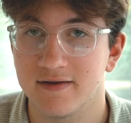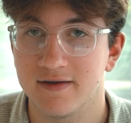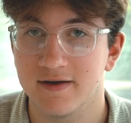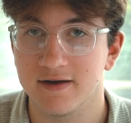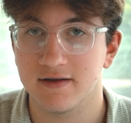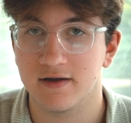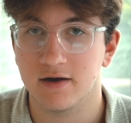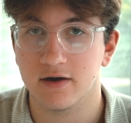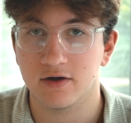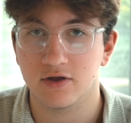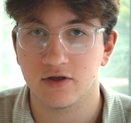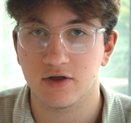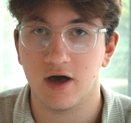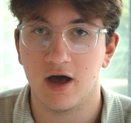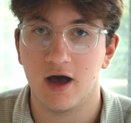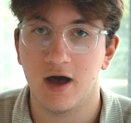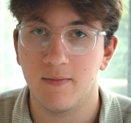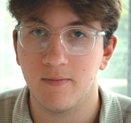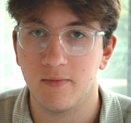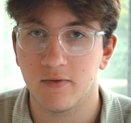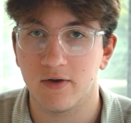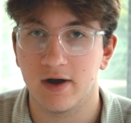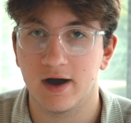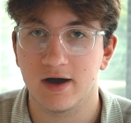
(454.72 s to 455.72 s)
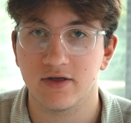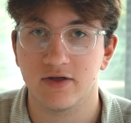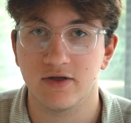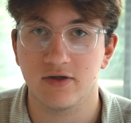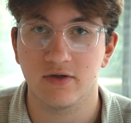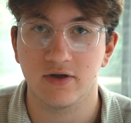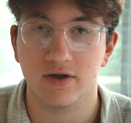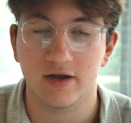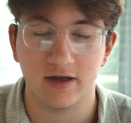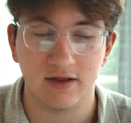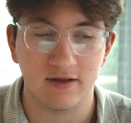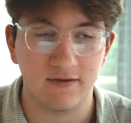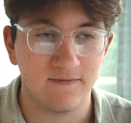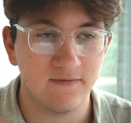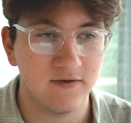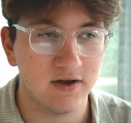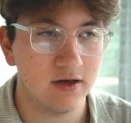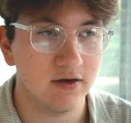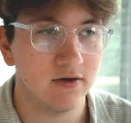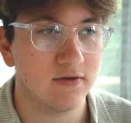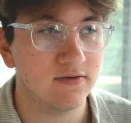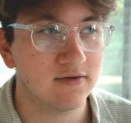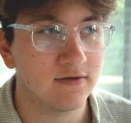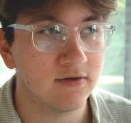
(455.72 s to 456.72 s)
at TikTok shop, or actually looking at the
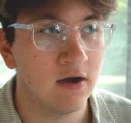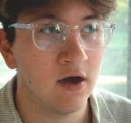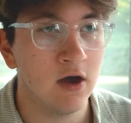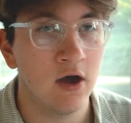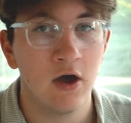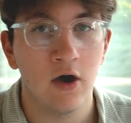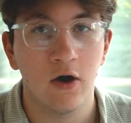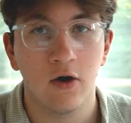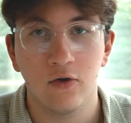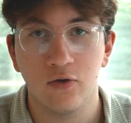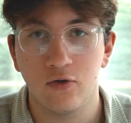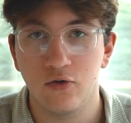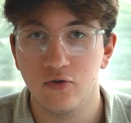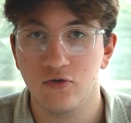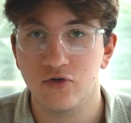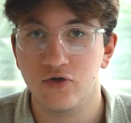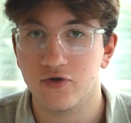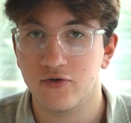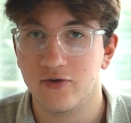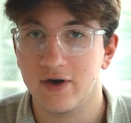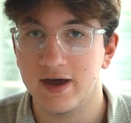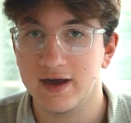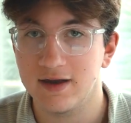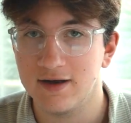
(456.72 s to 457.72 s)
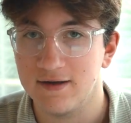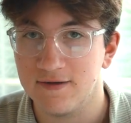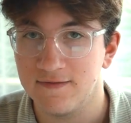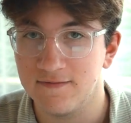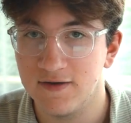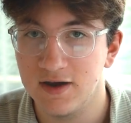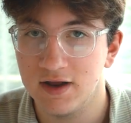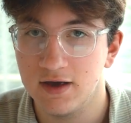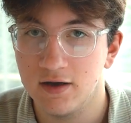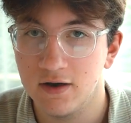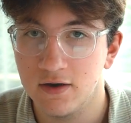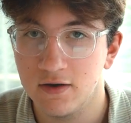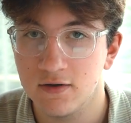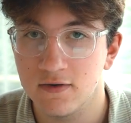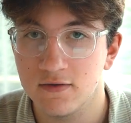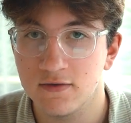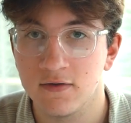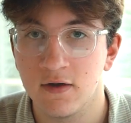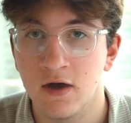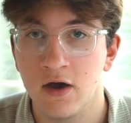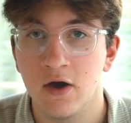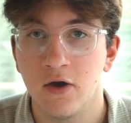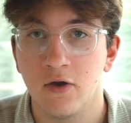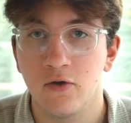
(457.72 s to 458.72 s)
videos, who's creating these
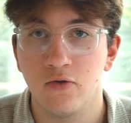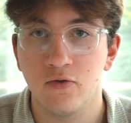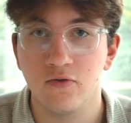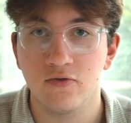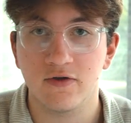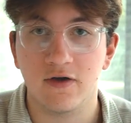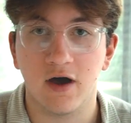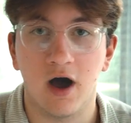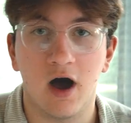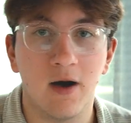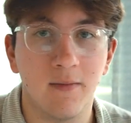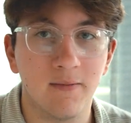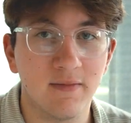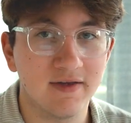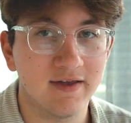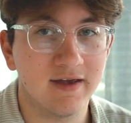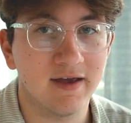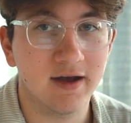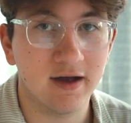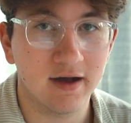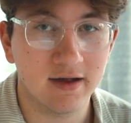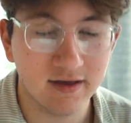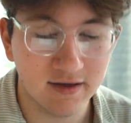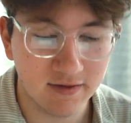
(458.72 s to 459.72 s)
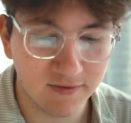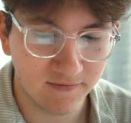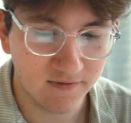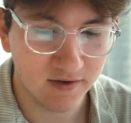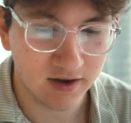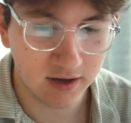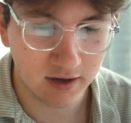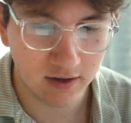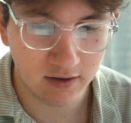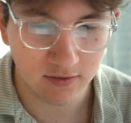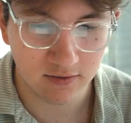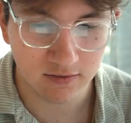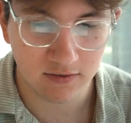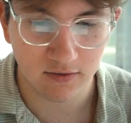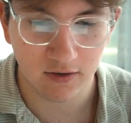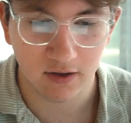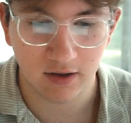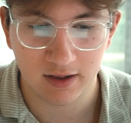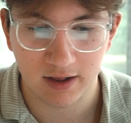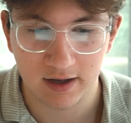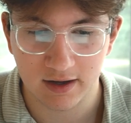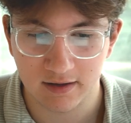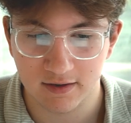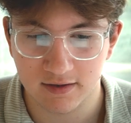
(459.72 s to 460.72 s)
videos, who's commenting on these videos,
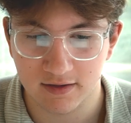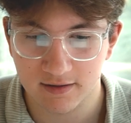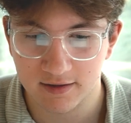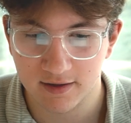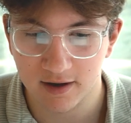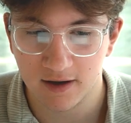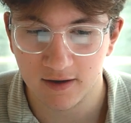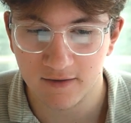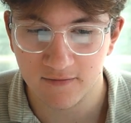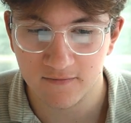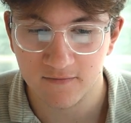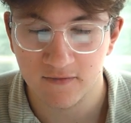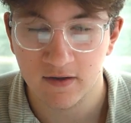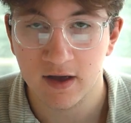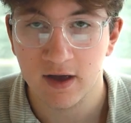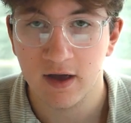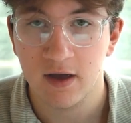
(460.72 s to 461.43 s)
all that good stuff.